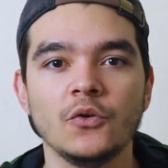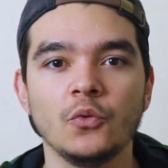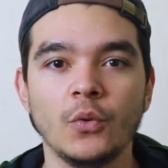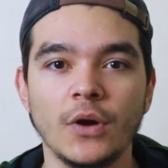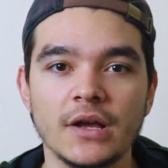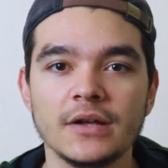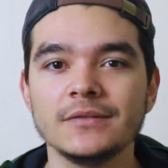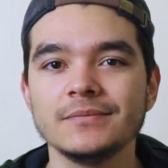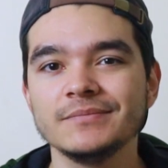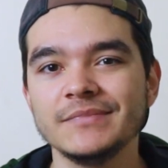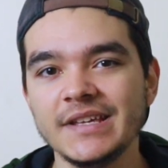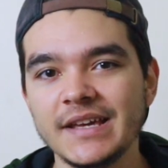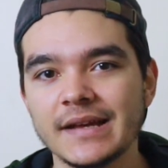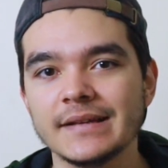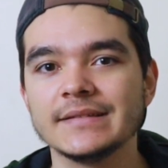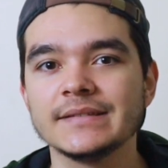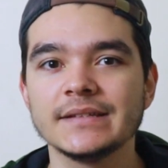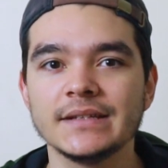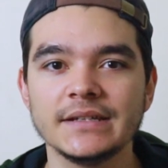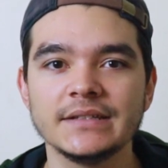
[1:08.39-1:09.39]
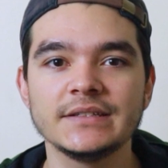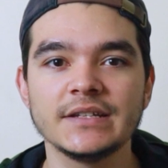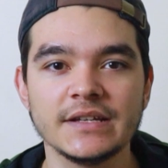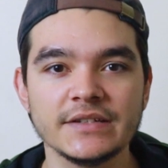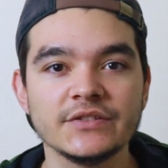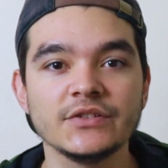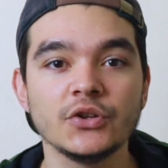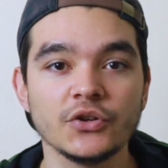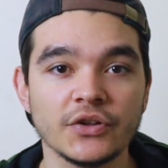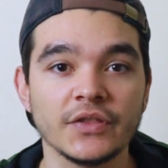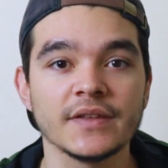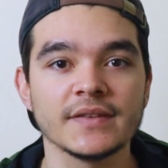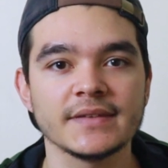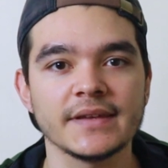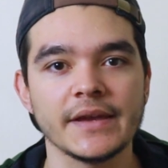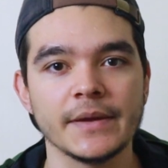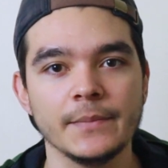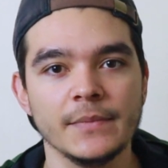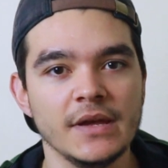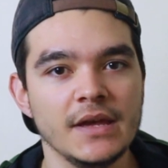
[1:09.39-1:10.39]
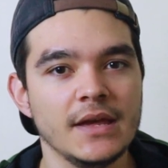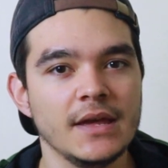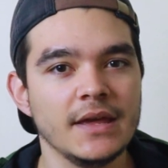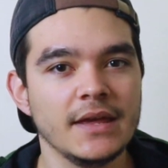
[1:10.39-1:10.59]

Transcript: Well, yes, it does look the same.